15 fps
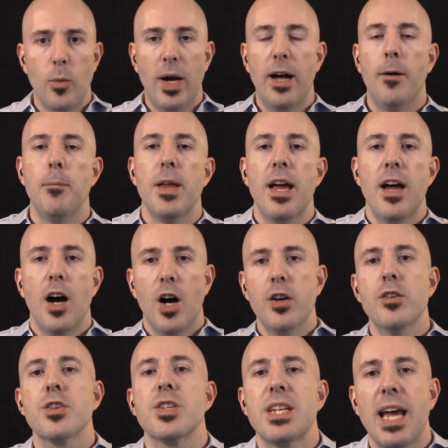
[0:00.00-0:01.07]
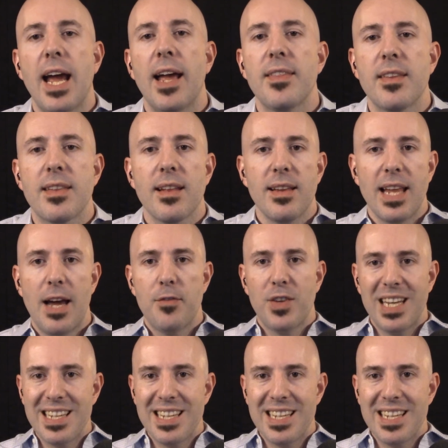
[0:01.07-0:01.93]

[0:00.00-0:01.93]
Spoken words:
Well, understand that the left